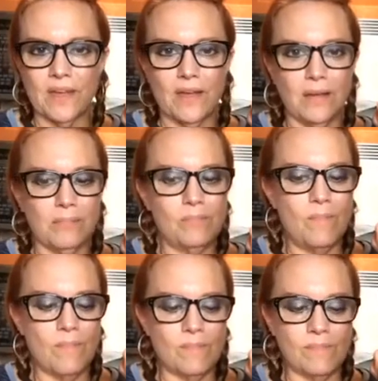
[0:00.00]

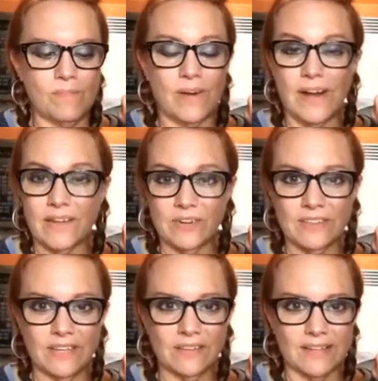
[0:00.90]
Um,
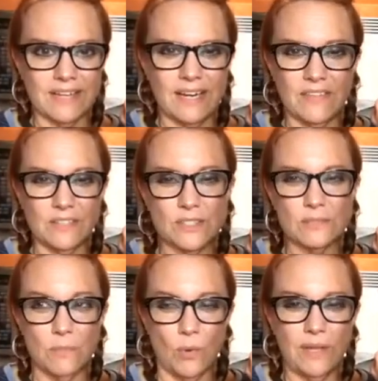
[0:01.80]
everything like that, anything
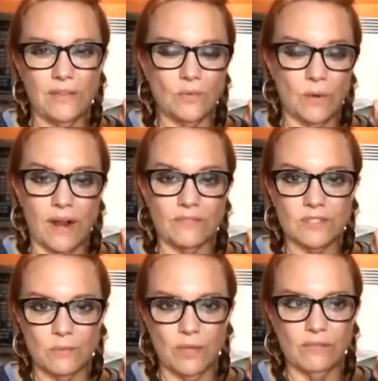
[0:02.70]
smoky that you want to
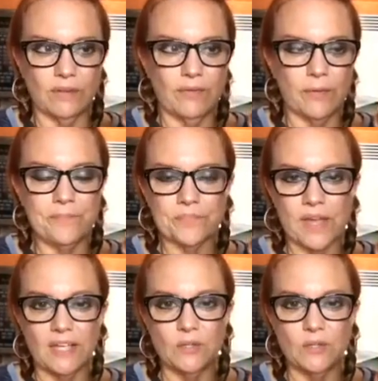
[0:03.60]
have a smoky flavor.